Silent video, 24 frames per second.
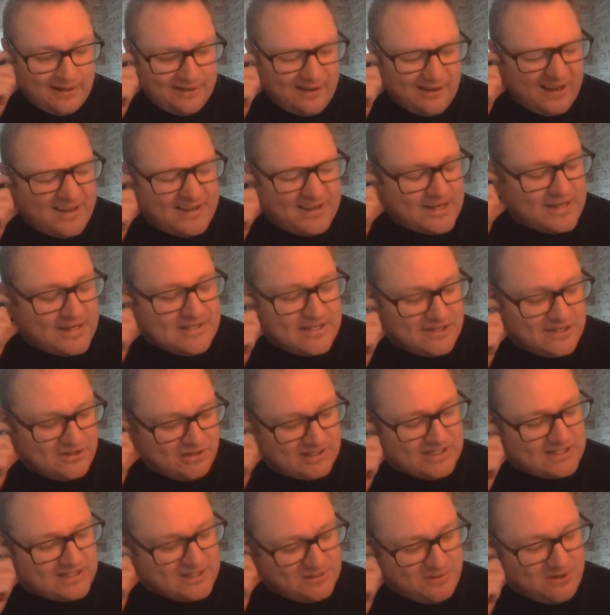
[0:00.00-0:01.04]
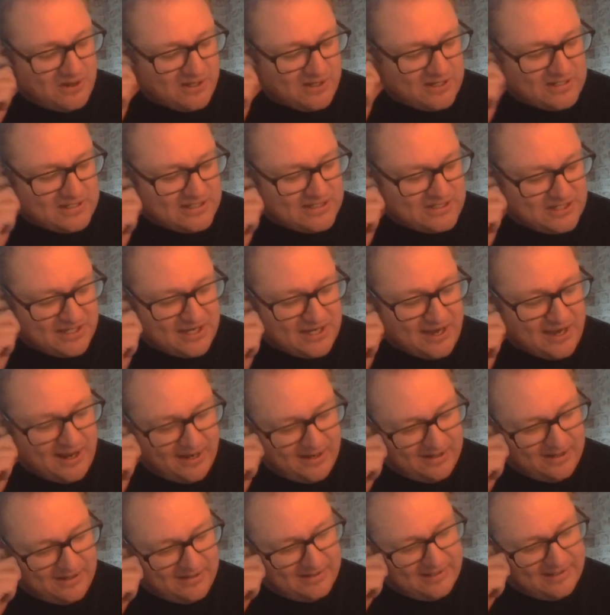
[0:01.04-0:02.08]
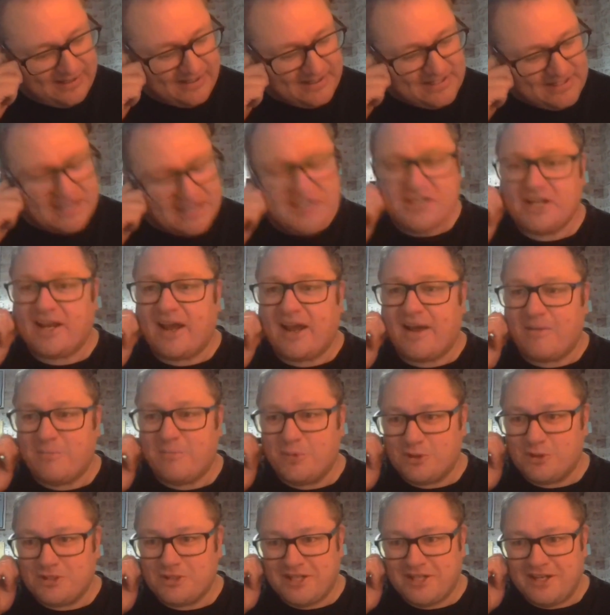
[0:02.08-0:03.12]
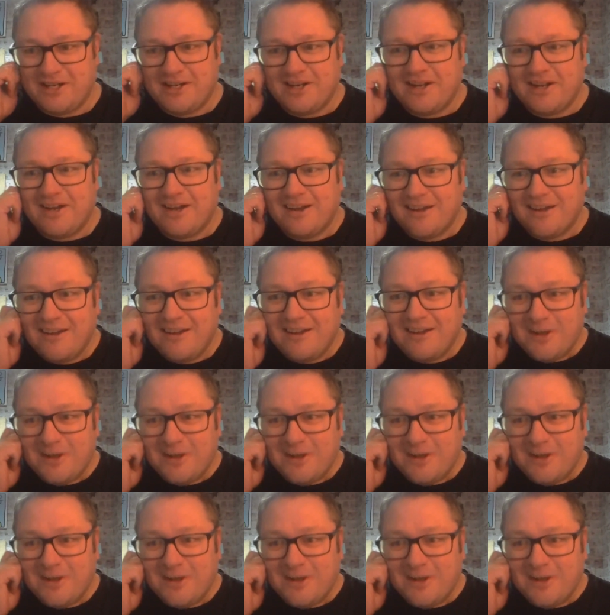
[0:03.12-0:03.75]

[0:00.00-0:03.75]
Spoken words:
it's interesting as well, because as you get more senior,